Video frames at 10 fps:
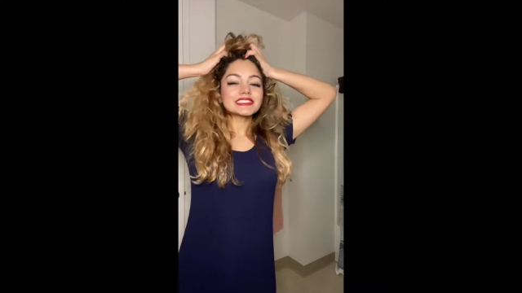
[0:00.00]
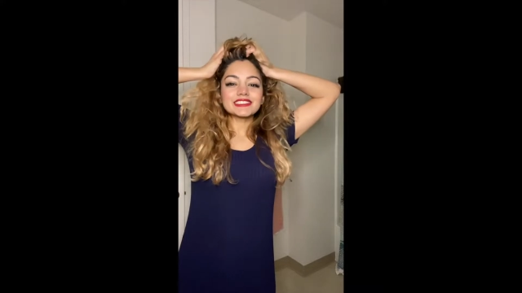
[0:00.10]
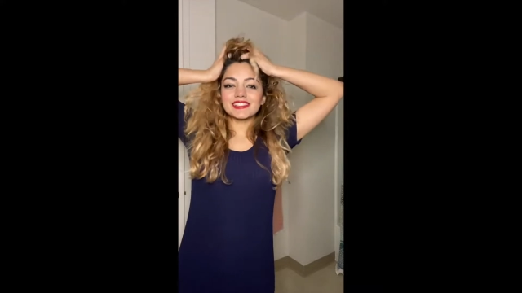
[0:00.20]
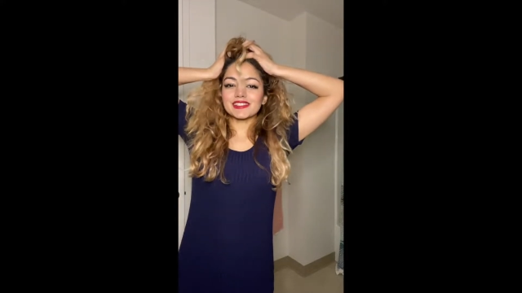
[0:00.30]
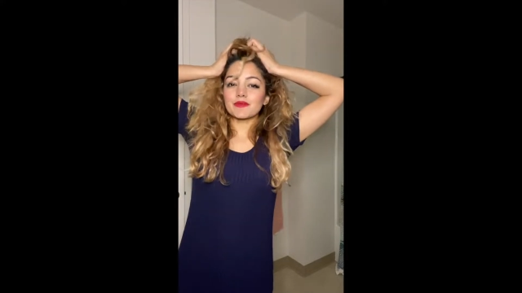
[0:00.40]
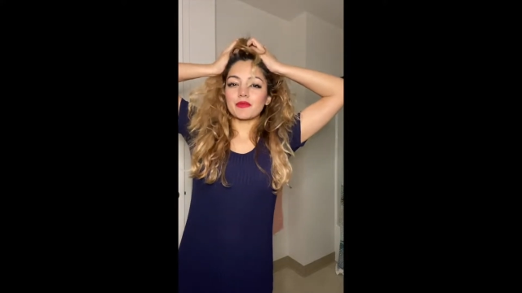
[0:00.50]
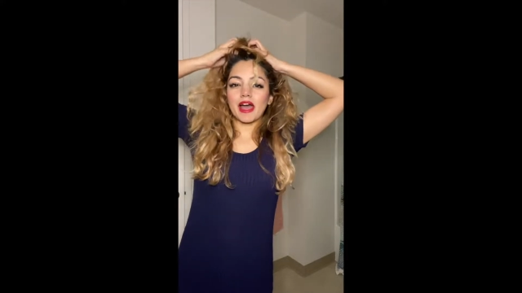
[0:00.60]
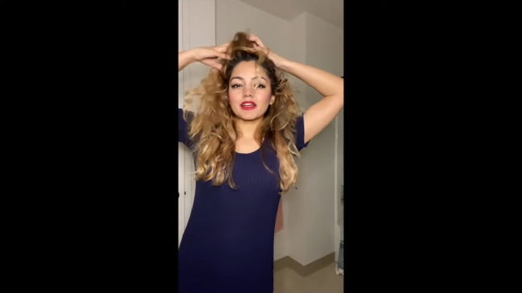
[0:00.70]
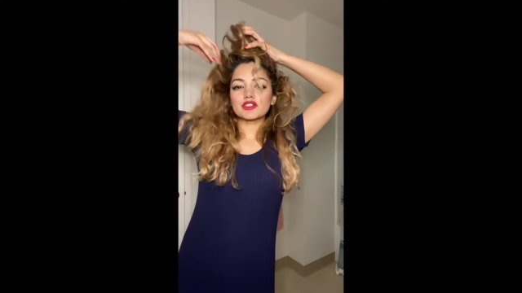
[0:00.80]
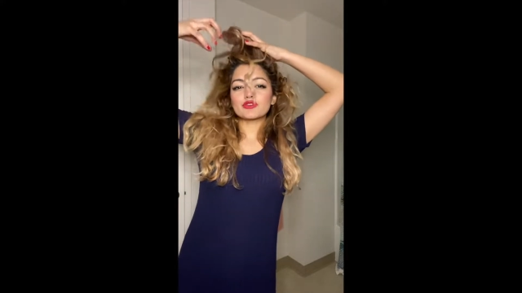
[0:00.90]
just get
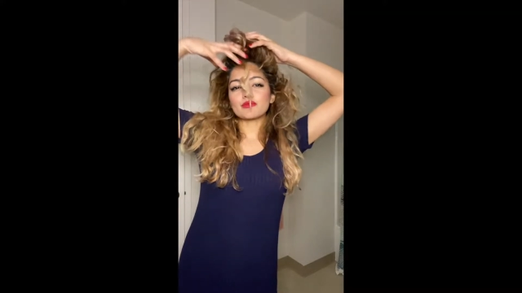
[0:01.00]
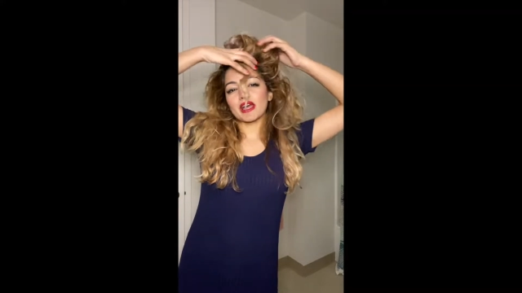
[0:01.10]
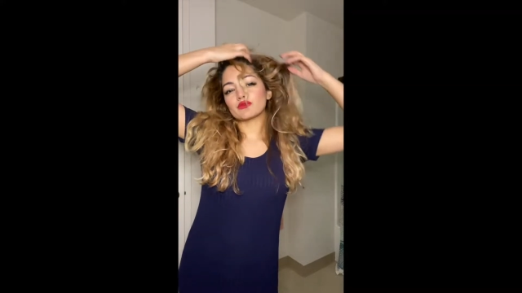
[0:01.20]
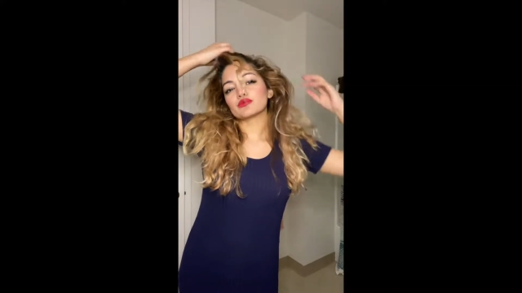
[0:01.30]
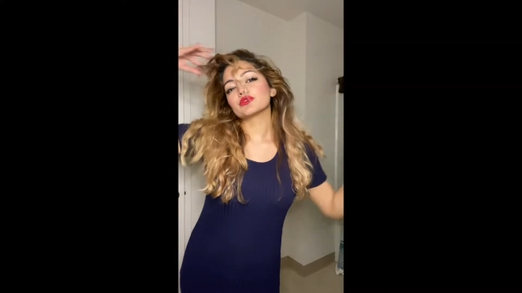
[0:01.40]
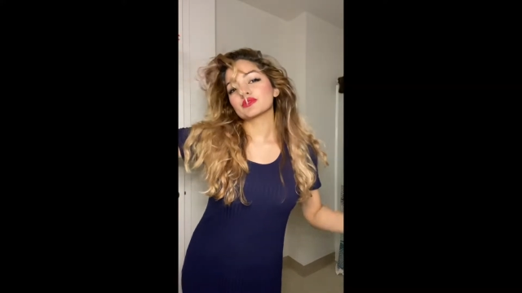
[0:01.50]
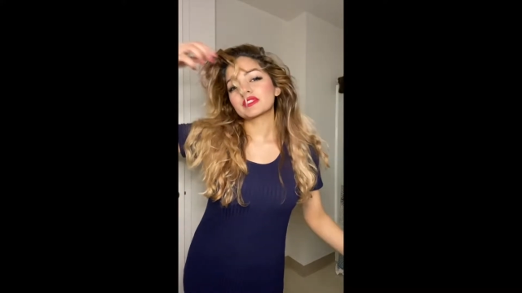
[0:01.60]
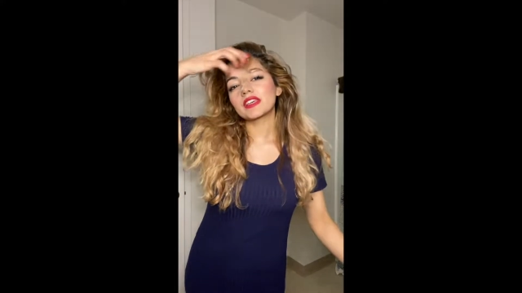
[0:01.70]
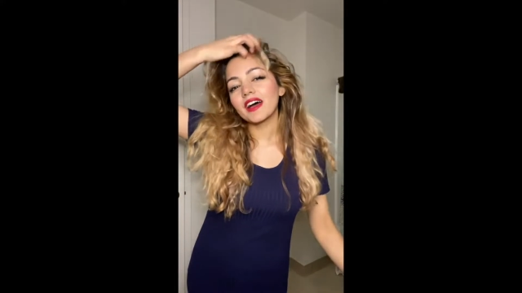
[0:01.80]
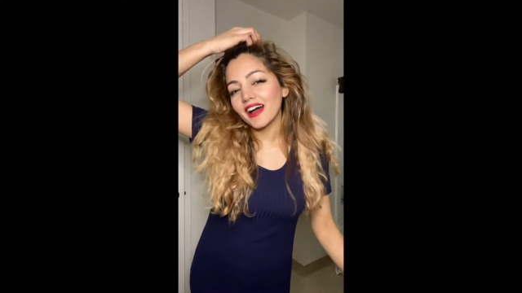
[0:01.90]
back to my
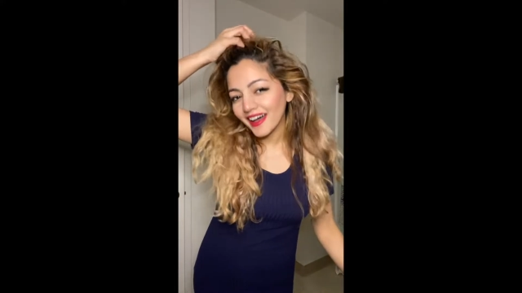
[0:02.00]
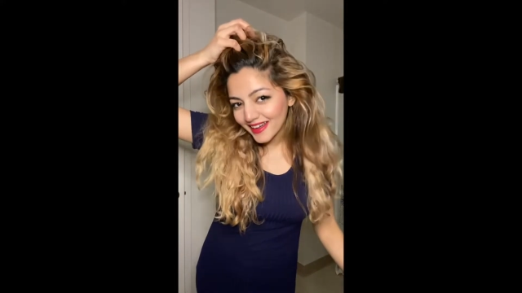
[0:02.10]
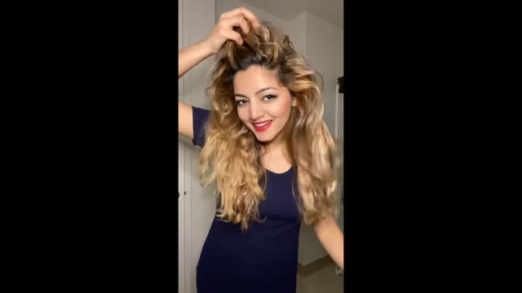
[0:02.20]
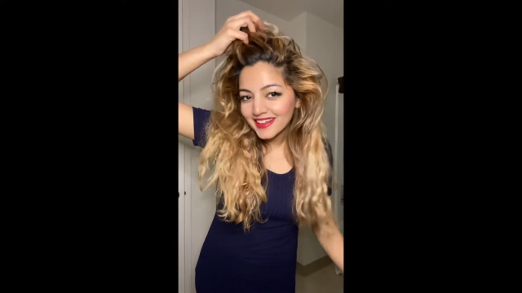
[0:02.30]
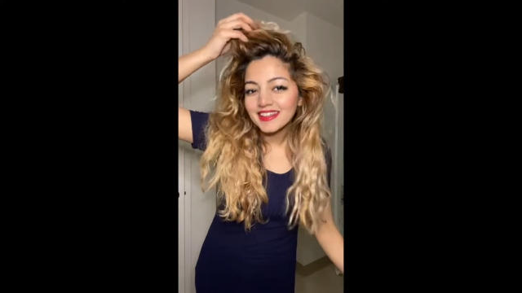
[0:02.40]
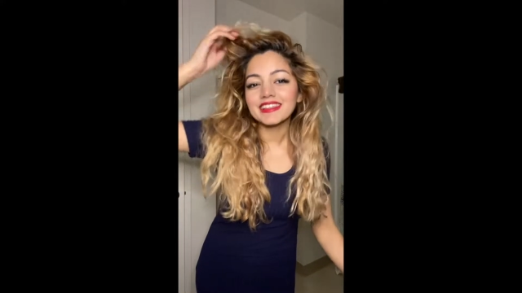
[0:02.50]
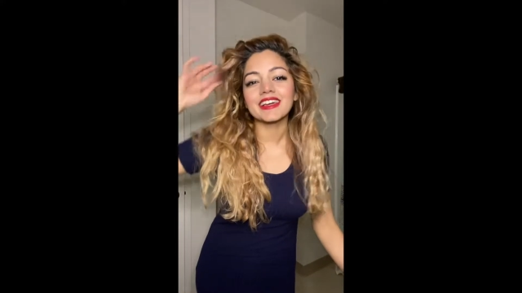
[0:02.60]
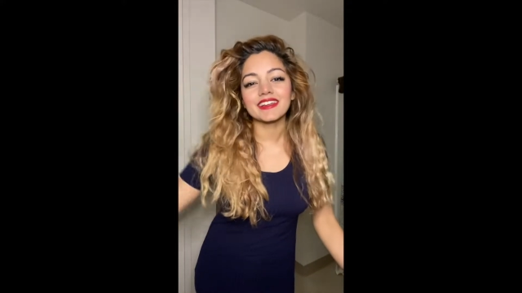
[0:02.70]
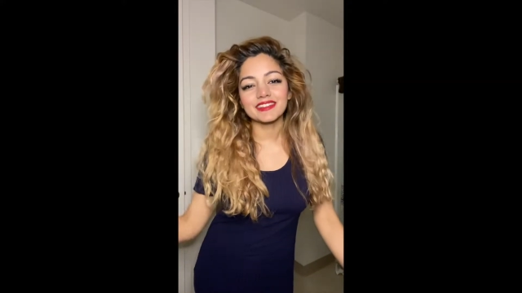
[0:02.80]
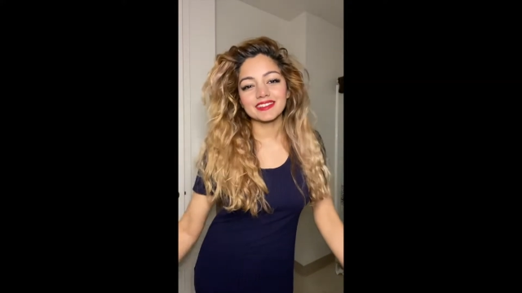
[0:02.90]
roots. Get
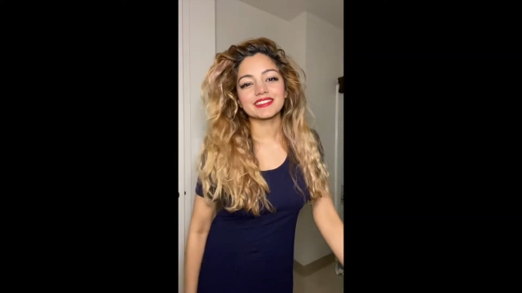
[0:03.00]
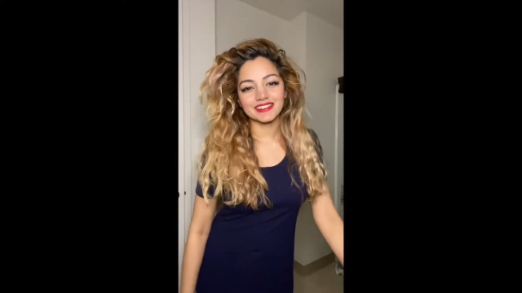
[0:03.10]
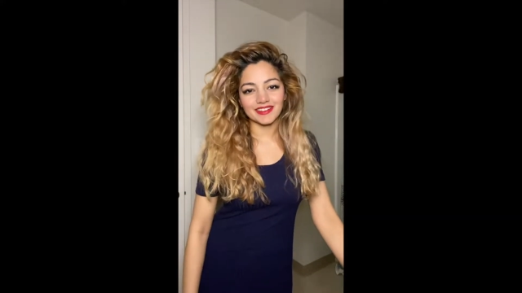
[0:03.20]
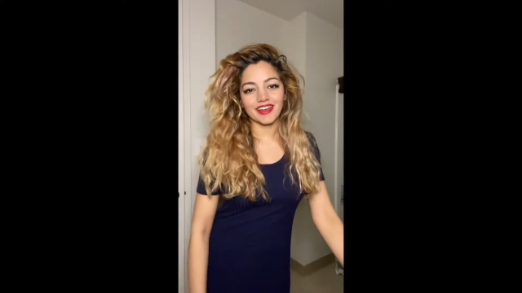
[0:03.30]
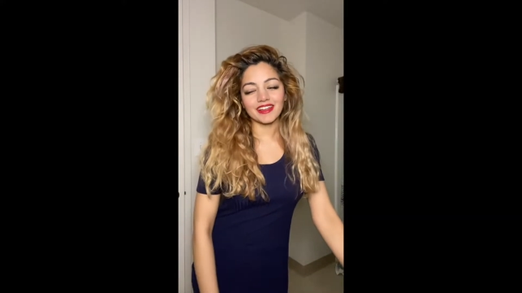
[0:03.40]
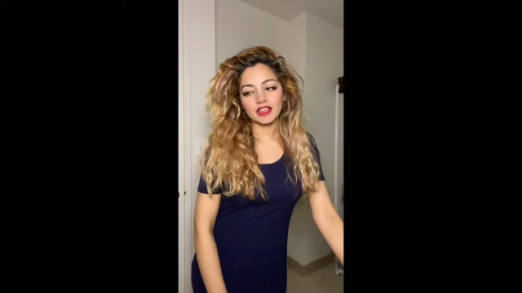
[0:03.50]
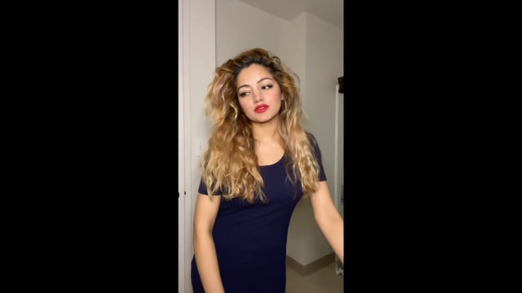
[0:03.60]
it? Okay.